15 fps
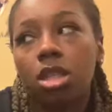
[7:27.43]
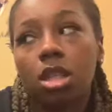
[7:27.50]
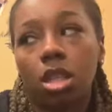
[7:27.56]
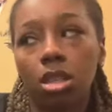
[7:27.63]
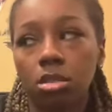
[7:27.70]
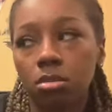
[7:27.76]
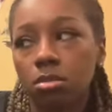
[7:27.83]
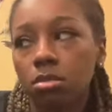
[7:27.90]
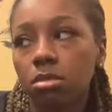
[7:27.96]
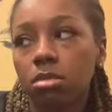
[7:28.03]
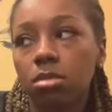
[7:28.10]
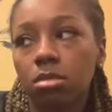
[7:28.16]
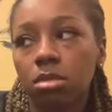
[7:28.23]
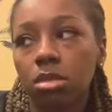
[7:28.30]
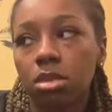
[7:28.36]
like,
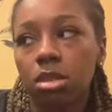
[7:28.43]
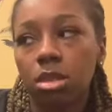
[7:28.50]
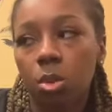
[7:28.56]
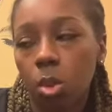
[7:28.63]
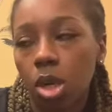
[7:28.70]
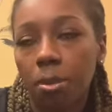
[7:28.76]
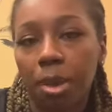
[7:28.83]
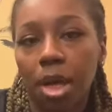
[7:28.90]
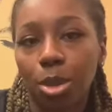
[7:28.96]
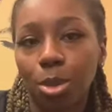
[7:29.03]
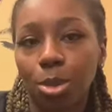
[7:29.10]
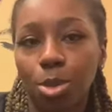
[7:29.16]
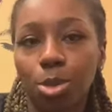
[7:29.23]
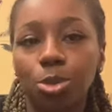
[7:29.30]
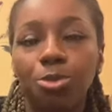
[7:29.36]
what am I
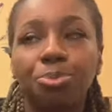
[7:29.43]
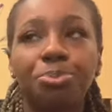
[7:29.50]
gonna do?